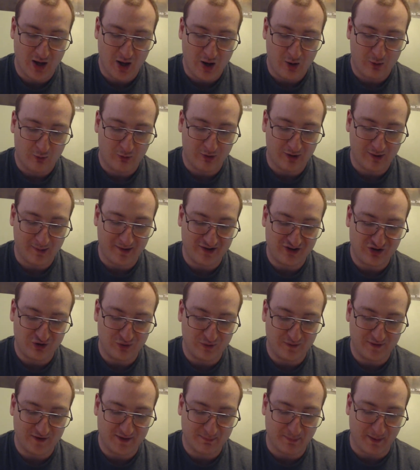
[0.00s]
What about you and
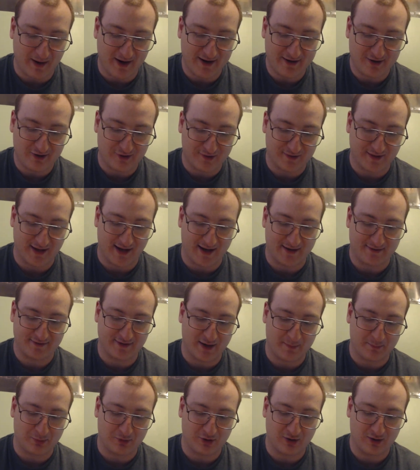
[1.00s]
the spiders? asked
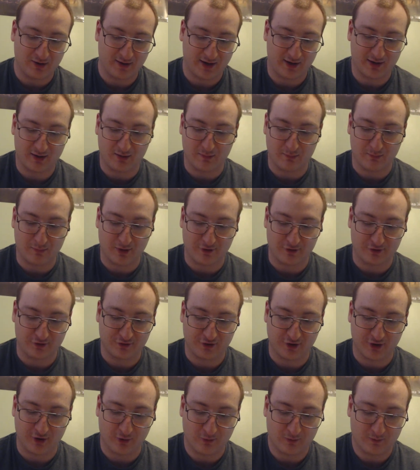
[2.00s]
Deborah in a mother
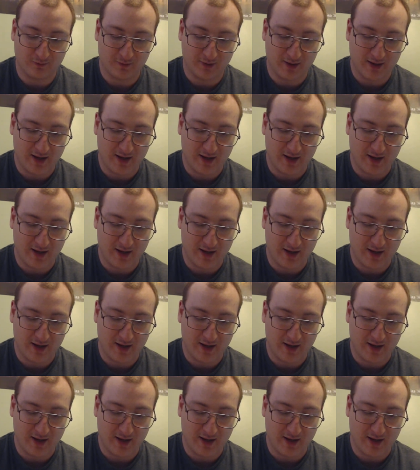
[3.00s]
tone.